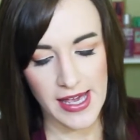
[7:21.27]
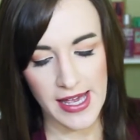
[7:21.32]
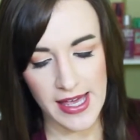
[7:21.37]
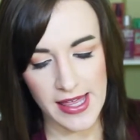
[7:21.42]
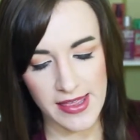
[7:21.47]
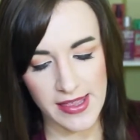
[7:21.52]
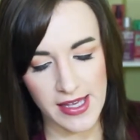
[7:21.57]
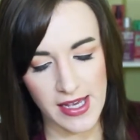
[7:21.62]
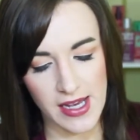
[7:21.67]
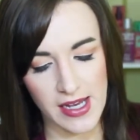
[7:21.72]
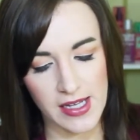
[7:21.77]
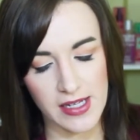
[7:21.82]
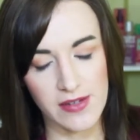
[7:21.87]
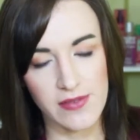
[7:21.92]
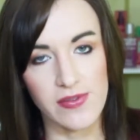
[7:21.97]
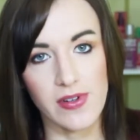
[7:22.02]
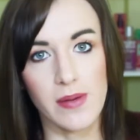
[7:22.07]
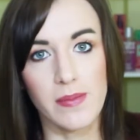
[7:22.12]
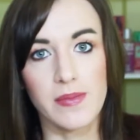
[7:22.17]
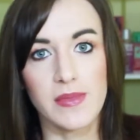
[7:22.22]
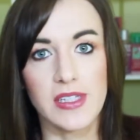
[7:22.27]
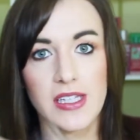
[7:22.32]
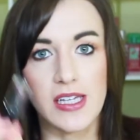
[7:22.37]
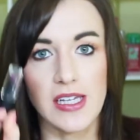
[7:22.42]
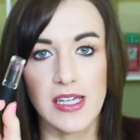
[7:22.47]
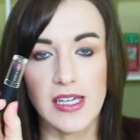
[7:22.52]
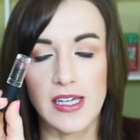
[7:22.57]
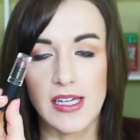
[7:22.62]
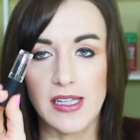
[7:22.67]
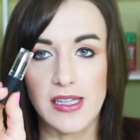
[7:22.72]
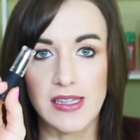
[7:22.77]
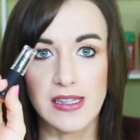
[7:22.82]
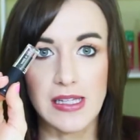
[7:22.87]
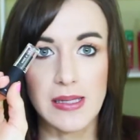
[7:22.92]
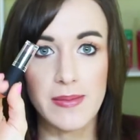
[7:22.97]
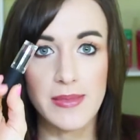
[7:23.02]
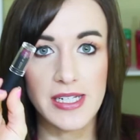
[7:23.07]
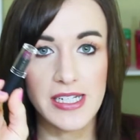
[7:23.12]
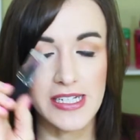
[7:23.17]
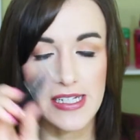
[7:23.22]
And then from the
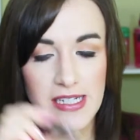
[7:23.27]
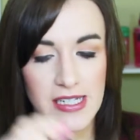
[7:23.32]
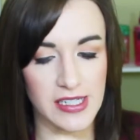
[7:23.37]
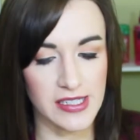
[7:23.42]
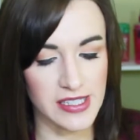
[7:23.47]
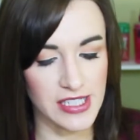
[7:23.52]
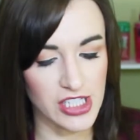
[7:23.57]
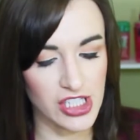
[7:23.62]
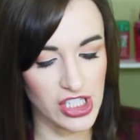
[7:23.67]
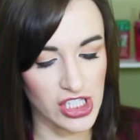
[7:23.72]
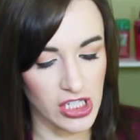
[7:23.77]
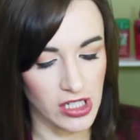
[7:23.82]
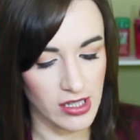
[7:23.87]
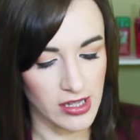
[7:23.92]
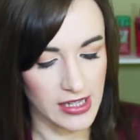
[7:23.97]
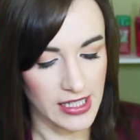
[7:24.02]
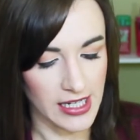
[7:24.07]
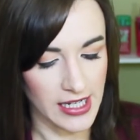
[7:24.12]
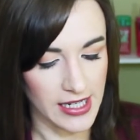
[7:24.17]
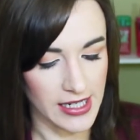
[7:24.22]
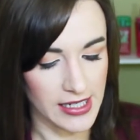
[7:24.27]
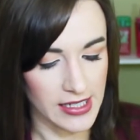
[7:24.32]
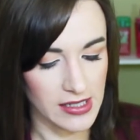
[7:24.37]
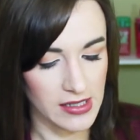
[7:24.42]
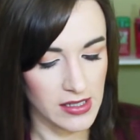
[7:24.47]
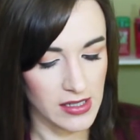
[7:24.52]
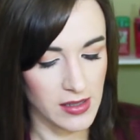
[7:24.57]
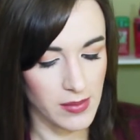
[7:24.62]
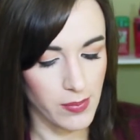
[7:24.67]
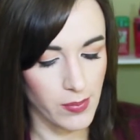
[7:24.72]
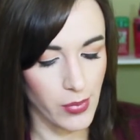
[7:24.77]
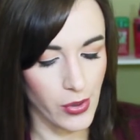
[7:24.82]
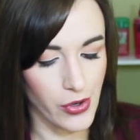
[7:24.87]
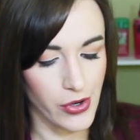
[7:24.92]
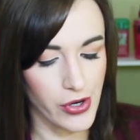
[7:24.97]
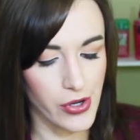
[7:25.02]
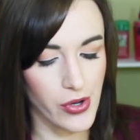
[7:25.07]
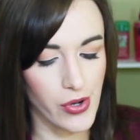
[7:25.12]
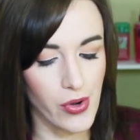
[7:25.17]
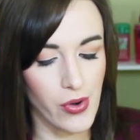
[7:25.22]
limited edition line,
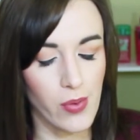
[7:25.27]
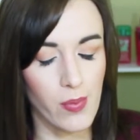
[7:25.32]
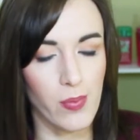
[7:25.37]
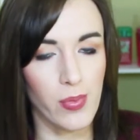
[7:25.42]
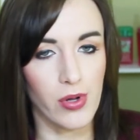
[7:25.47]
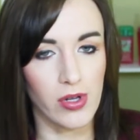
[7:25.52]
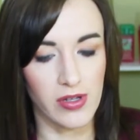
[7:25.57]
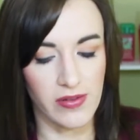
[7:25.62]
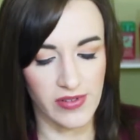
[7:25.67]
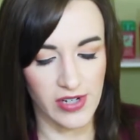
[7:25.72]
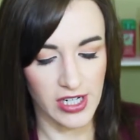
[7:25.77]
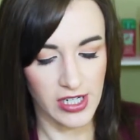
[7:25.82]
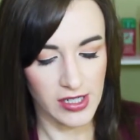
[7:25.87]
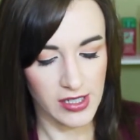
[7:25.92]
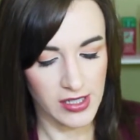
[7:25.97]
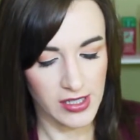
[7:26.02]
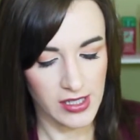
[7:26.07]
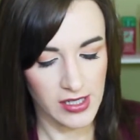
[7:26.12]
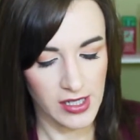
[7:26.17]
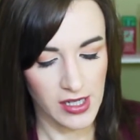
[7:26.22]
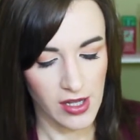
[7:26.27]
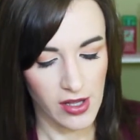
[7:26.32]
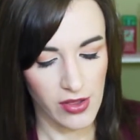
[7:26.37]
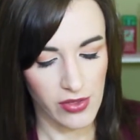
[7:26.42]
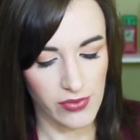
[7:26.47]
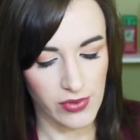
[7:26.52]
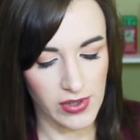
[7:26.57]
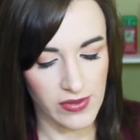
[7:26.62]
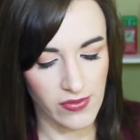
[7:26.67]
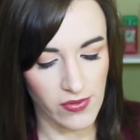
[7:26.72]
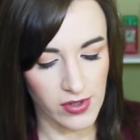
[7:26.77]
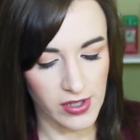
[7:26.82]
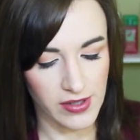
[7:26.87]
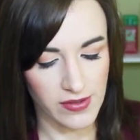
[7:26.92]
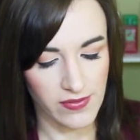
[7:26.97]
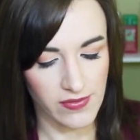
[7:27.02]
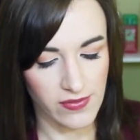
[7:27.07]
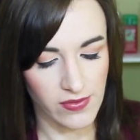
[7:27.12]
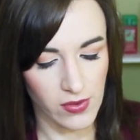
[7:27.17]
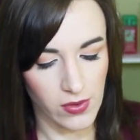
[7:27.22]
Bordeaux Boulevard
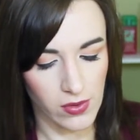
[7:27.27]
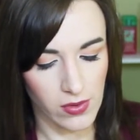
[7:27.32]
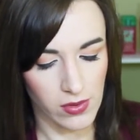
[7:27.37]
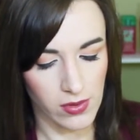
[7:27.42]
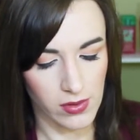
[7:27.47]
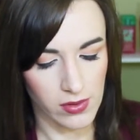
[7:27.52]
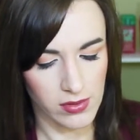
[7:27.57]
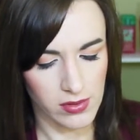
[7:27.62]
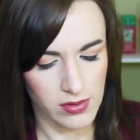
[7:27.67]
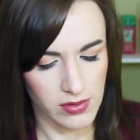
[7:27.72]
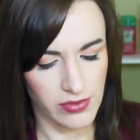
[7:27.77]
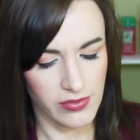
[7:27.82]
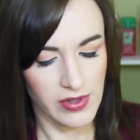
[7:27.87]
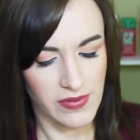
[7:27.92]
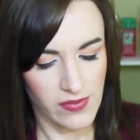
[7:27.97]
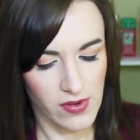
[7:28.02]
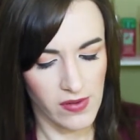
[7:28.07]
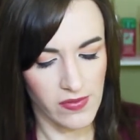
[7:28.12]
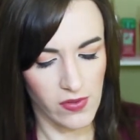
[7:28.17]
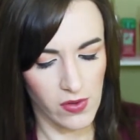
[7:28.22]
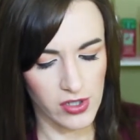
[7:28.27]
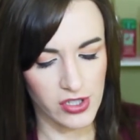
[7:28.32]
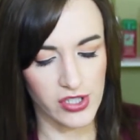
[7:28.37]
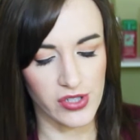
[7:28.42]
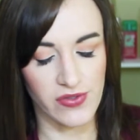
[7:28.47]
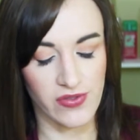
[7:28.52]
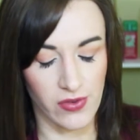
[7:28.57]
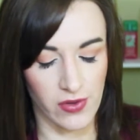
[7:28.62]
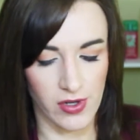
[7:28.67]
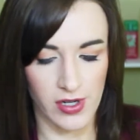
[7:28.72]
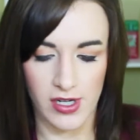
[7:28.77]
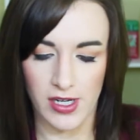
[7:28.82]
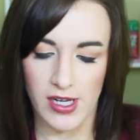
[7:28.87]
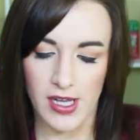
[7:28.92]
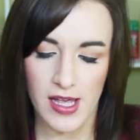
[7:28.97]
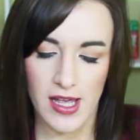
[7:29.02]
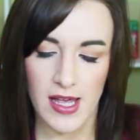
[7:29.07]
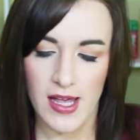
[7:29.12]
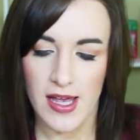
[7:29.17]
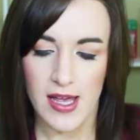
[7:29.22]
34424.
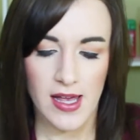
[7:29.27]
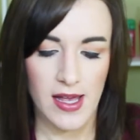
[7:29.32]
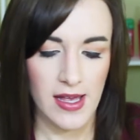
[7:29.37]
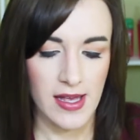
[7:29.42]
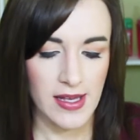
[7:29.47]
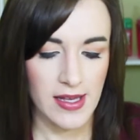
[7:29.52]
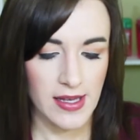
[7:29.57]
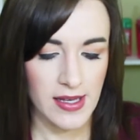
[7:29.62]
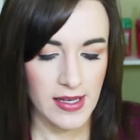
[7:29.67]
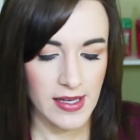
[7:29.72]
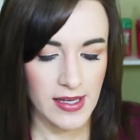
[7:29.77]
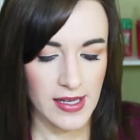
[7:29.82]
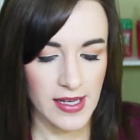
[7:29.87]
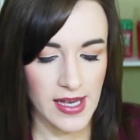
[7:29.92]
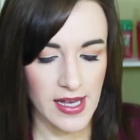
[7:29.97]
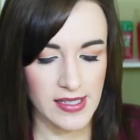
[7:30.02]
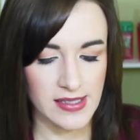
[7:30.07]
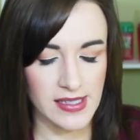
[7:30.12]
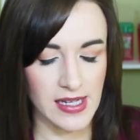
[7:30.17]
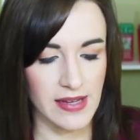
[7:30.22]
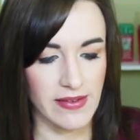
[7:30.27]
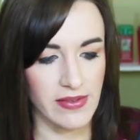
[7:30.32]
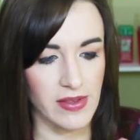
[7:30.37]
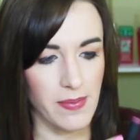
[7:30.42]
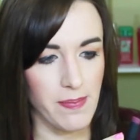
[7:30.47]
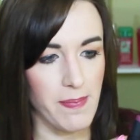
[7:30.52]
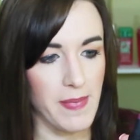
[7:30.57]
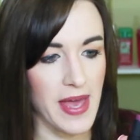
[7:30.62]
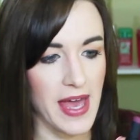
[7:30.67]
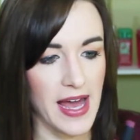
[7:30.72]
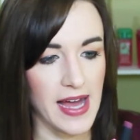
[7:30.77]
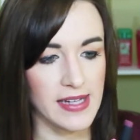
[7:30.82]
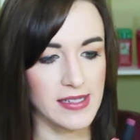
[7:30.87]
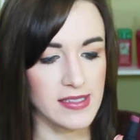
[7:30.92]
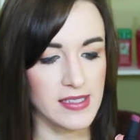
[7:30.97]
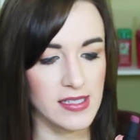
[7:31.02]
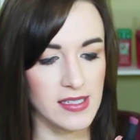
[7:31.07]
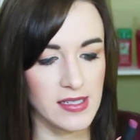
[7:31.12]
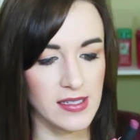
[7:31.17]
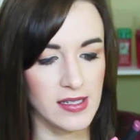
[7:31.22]
It has kind of the
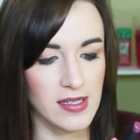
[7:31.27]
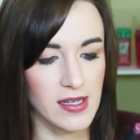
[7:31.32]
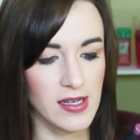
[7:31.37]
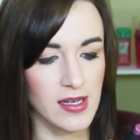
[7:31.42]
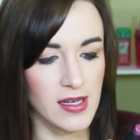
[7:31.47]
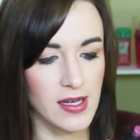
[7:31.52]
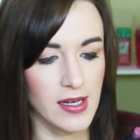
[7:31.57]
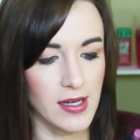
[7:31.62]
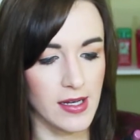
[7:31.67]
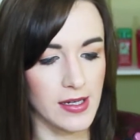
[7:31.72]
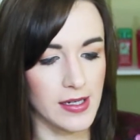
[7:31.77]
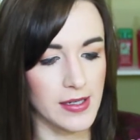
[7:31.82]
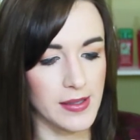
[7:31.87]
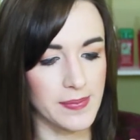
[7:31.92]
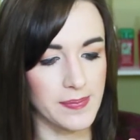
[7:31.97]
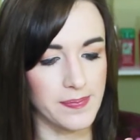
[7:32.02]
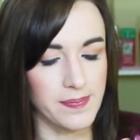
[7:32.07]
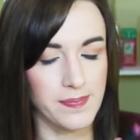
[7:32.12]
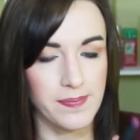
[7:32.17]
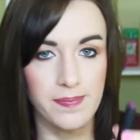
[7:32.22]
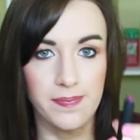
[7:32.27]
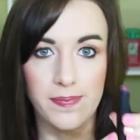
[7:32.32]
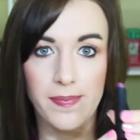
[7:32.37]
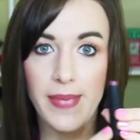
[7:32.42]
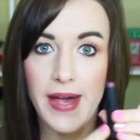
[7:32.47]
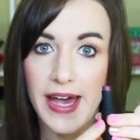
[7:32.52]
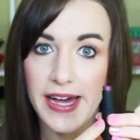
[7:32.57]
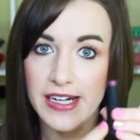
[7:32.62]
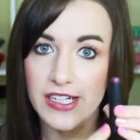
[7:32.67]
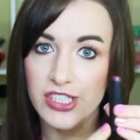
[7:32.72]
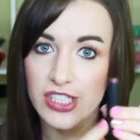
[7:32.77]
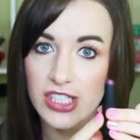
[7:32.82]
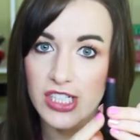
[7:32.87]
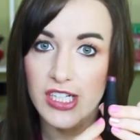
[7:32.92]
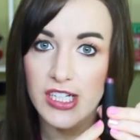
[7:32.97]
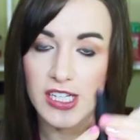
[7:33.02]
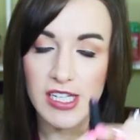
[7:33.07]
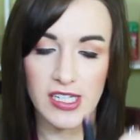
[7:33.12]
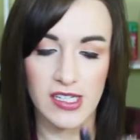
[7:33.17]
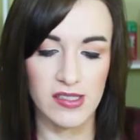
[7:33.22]
matte
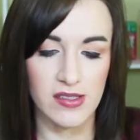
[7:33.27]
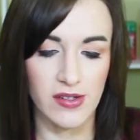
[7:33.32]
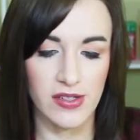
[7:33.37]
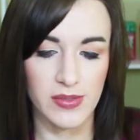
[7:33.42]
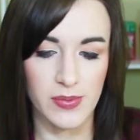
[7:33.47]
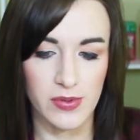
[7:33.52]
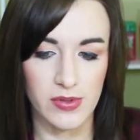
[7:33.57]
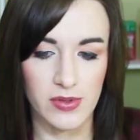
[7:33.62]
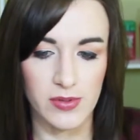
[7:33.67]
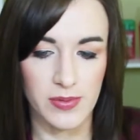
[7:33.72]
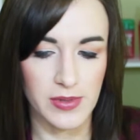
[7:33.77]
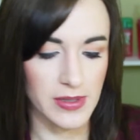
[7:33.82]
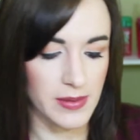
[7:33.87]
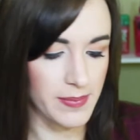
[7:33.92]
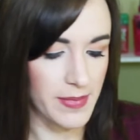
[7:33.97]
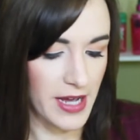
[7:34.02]
packaging, and it's all supposed to be a